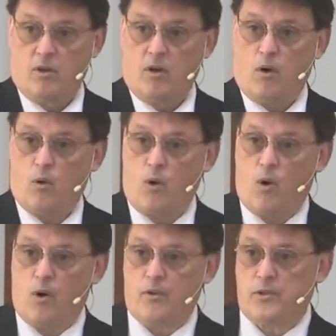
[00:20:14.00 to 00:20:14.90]
on
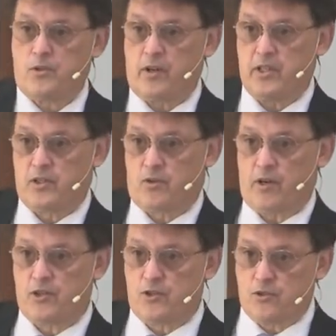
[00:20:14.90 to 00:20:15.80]
all the
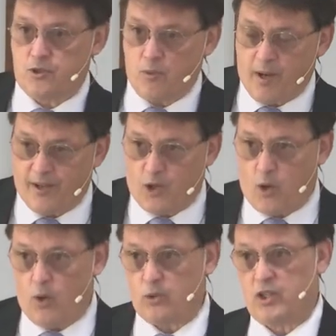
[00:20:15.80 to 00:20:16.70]
transgressions throughout
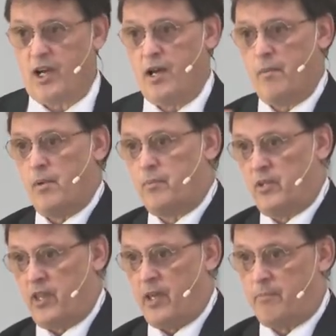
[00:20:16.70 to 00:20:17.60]
all time up to
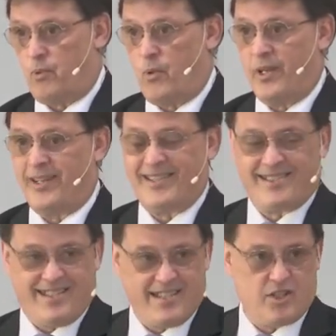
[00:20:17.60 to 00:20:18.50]
that point
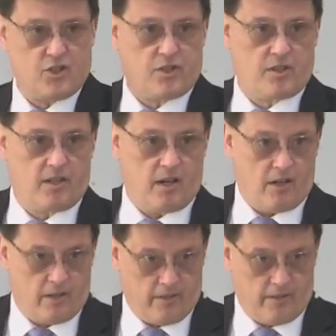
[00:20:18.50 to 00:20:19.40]
against
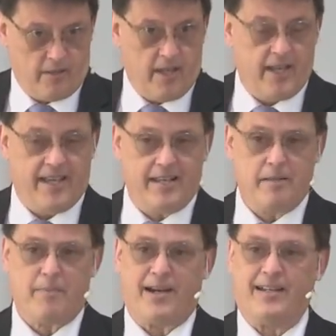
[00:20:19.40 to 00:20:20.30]
God.
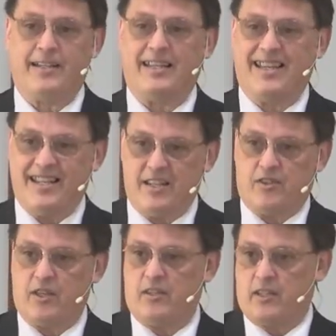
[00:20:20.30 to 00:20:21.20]
Anybody,
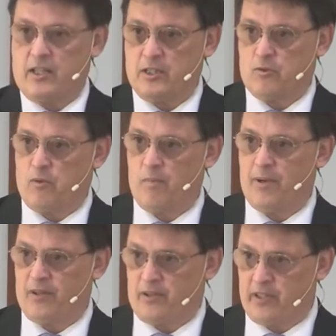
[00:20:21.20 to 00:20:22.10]
anything that has
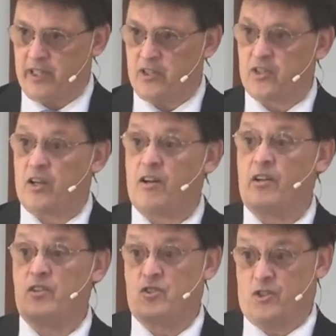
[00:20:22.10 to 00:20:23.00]
rebelled against
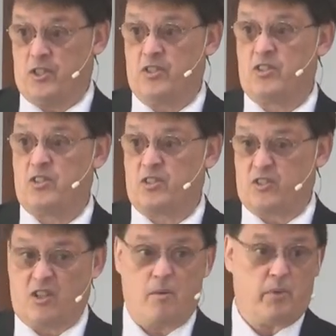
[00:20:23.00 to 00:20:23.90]
God, Jesus is
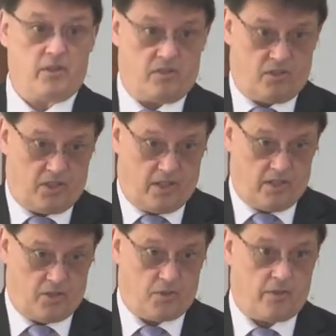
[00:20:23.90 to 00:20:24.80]
coming to set
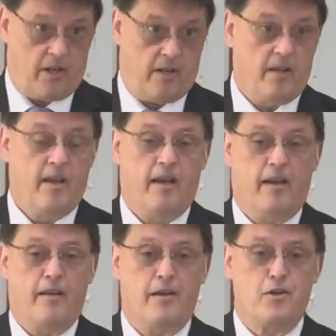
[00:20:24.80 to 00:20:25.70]
it straight.
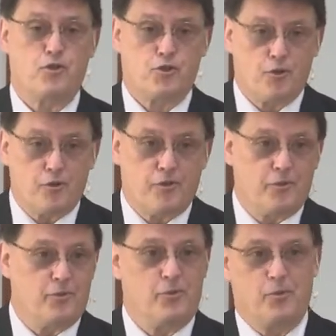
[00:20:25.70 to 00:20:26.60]
And I assure
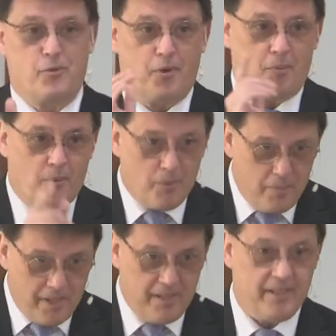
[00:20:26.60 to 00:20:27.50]
you, you don't want to
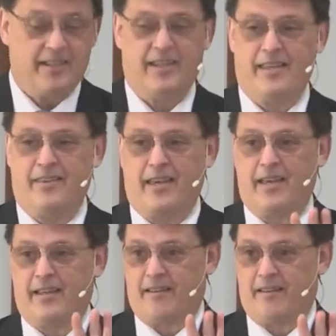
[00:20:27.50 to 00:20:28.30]
be in that,